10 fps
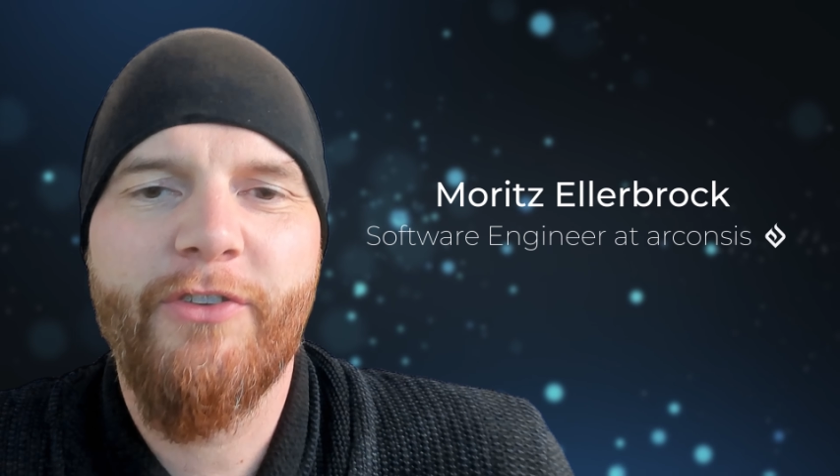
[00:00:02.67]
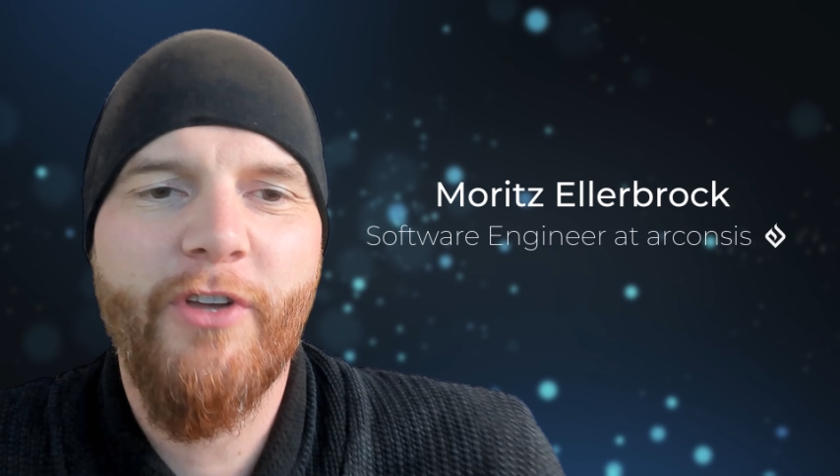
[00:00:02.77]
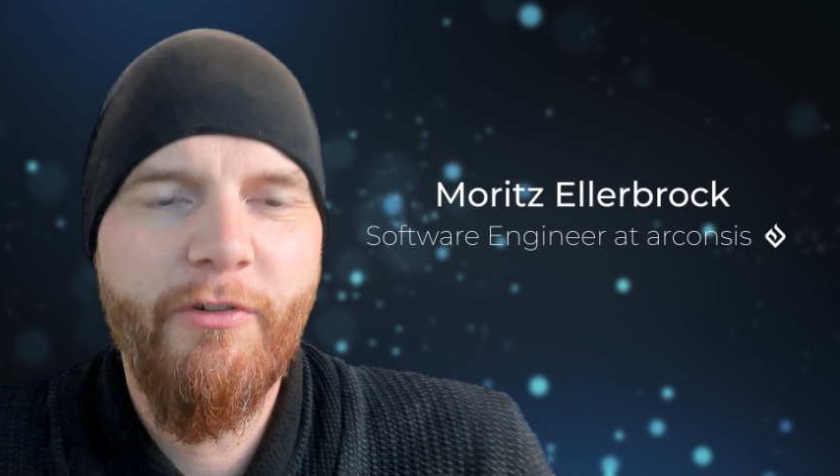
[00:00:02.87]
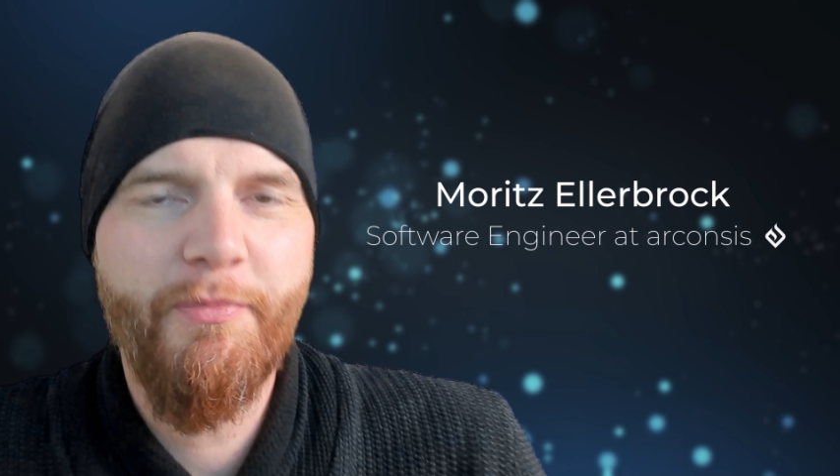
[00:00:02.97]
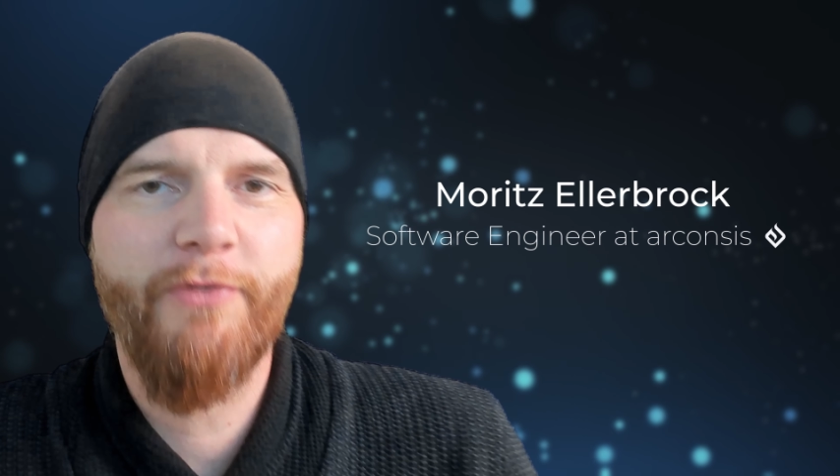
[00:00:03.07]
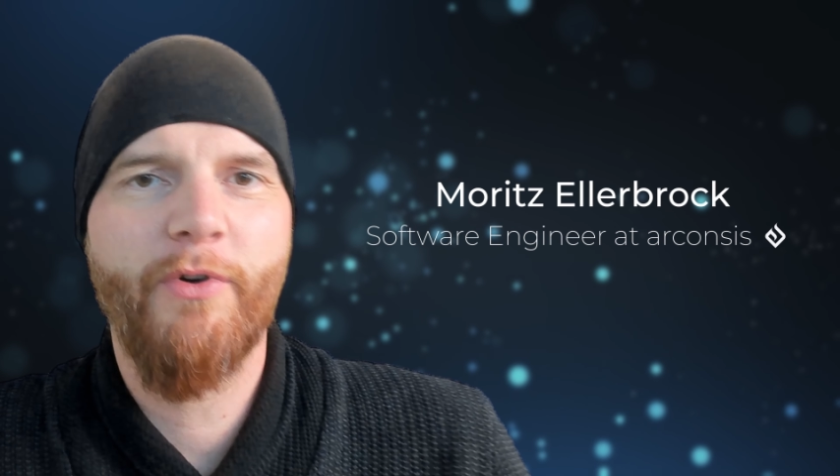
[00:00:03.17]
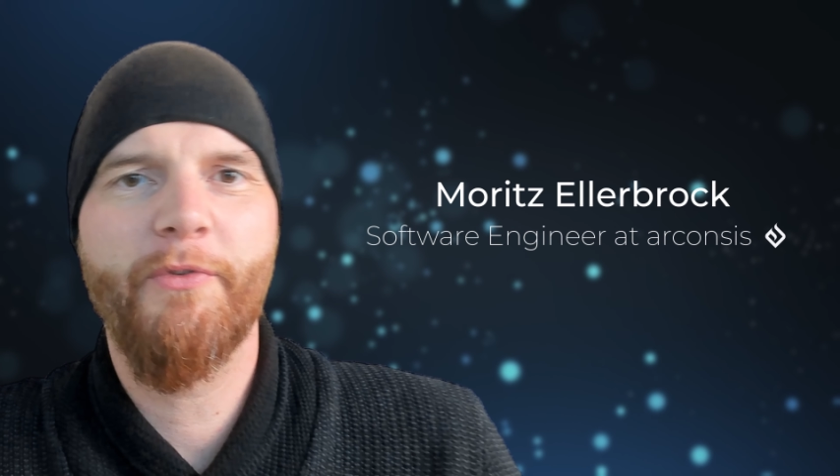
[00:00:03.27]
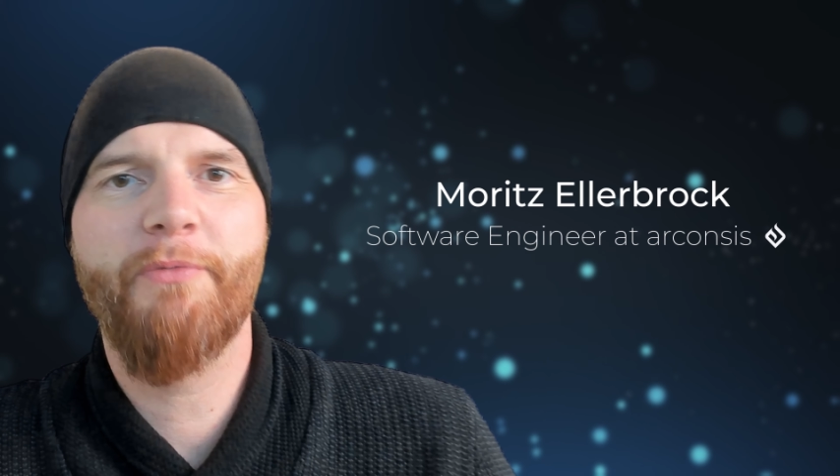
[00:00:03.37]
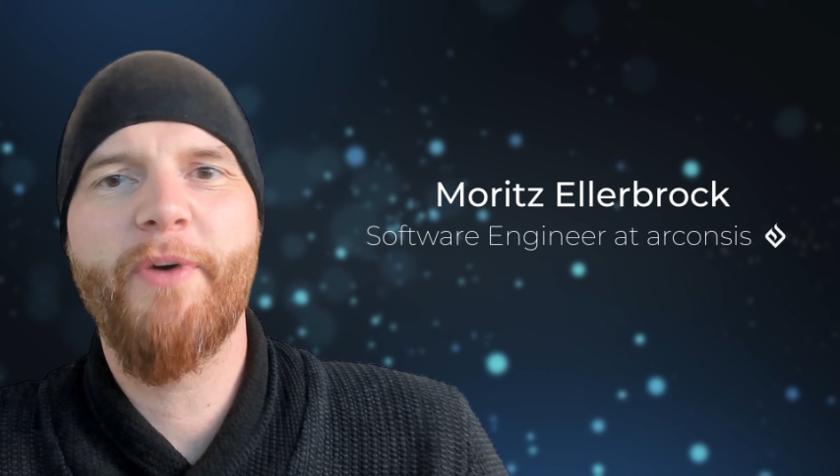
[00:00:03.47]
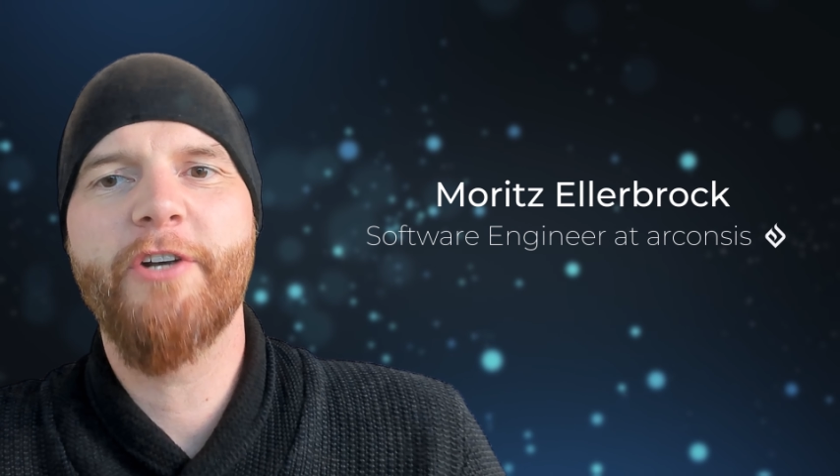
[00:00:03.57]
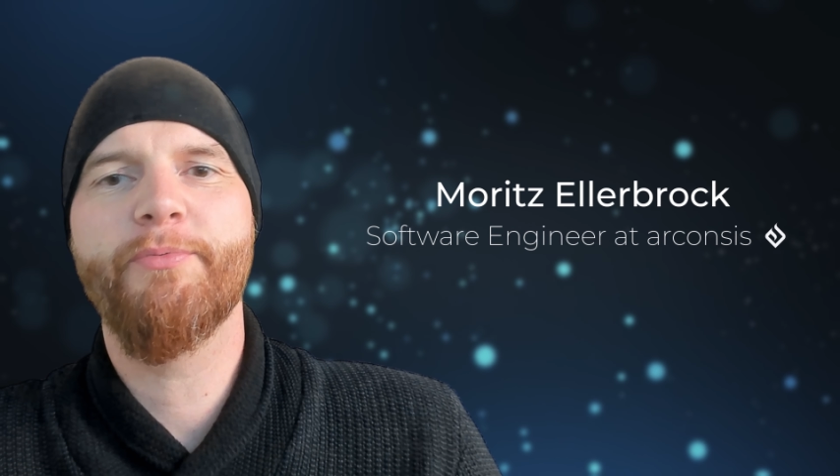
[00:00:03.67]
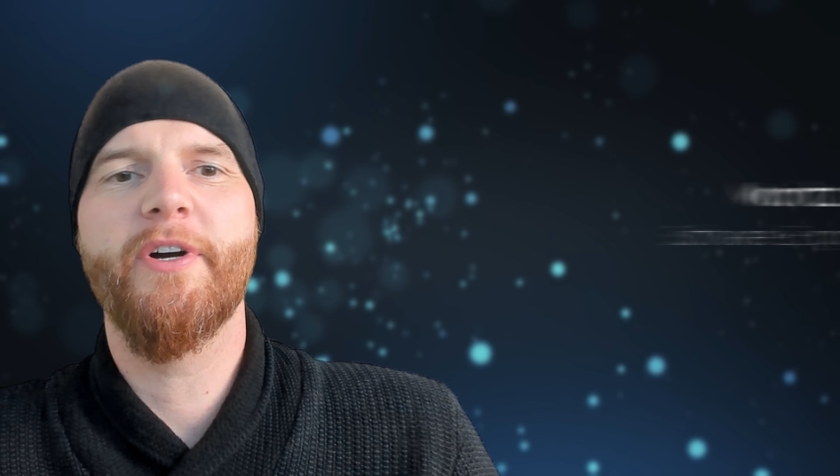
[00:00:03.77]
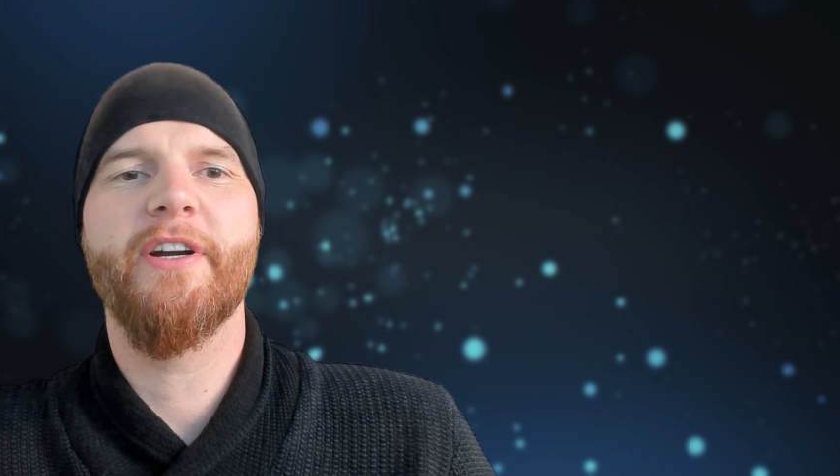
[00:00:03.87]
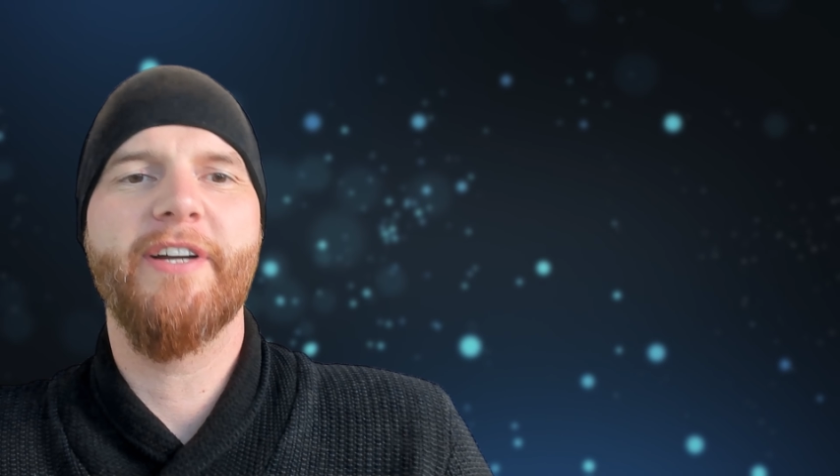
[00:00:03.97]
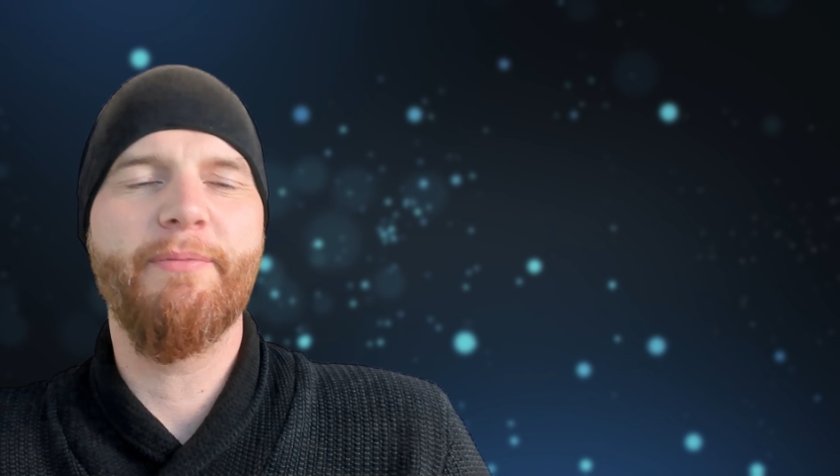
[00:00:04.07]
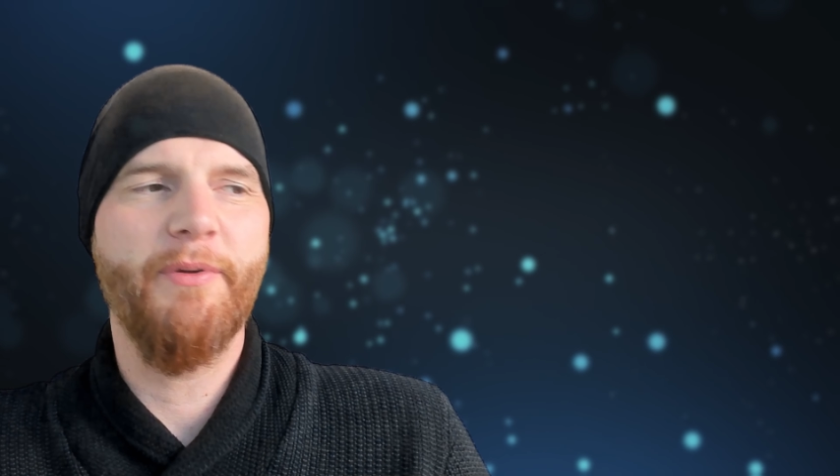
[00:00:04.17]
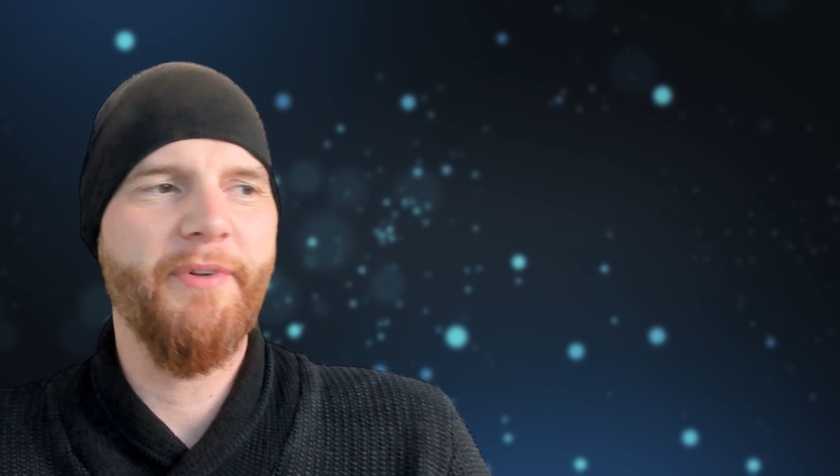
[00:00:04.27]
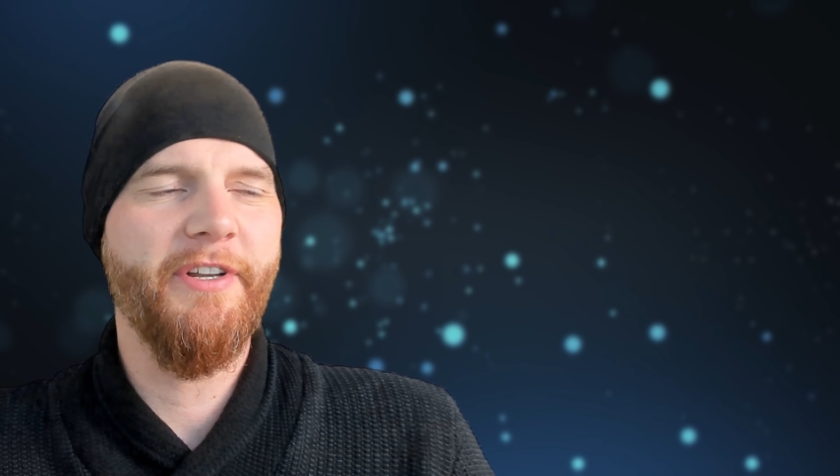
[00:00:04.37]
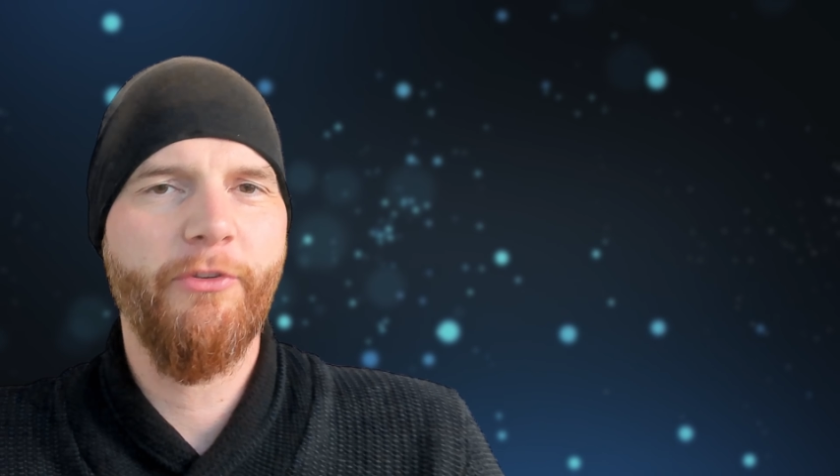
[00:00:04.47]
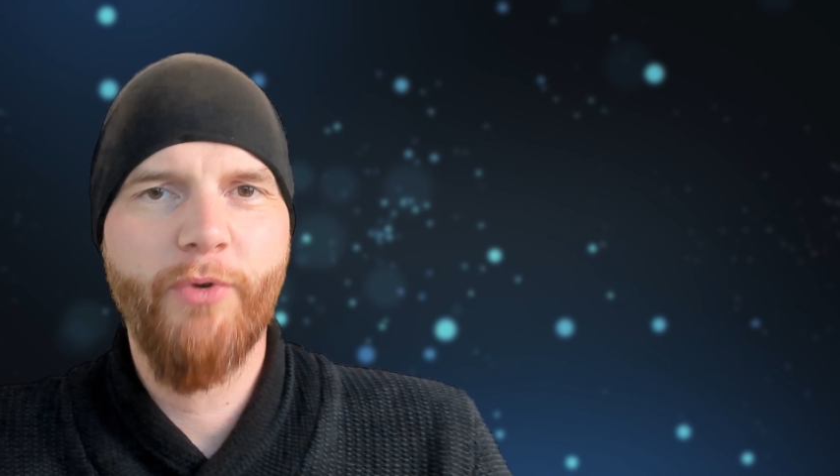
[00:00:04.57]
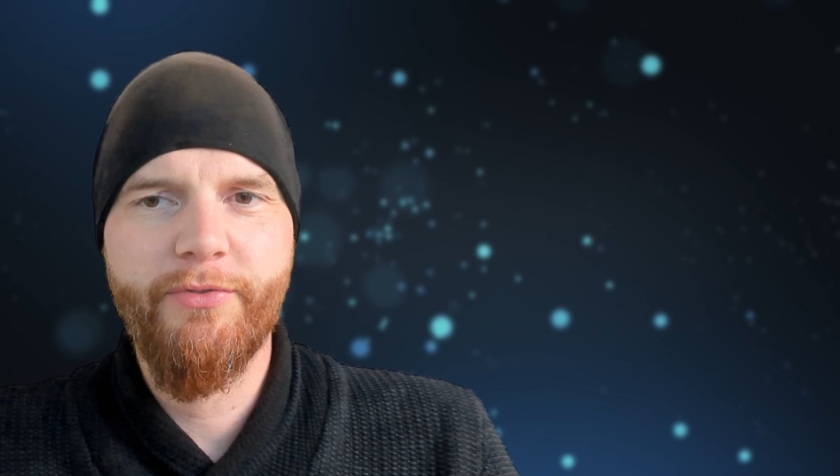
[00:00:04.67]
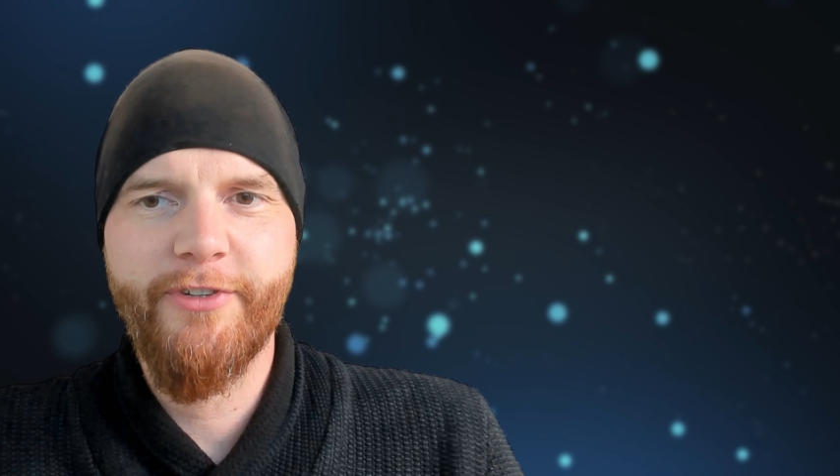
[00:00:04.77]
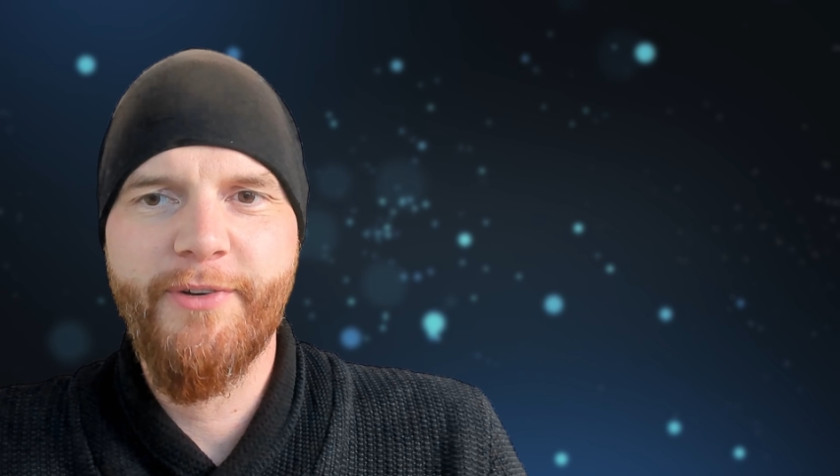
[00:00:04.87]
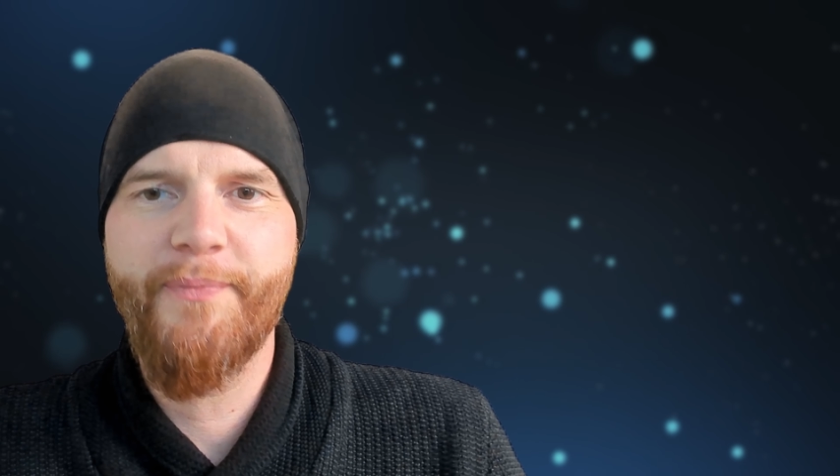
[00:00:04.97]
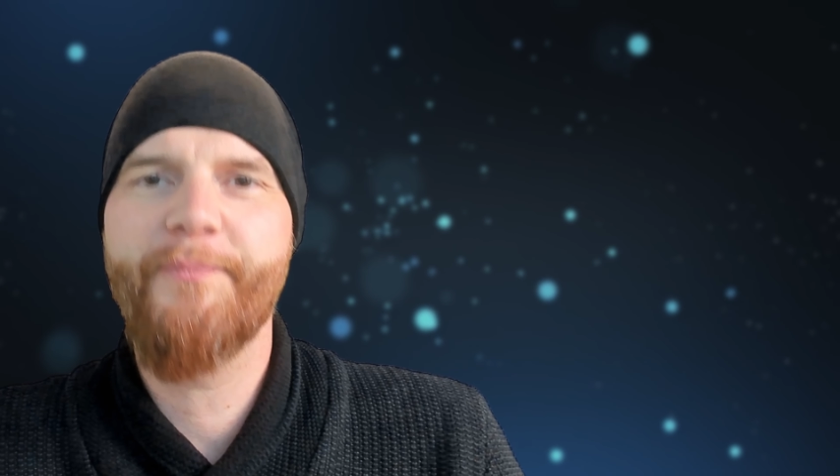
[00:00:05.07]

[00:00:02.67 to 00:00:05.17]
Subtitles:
Server Performance Benchmark implemented in Swift.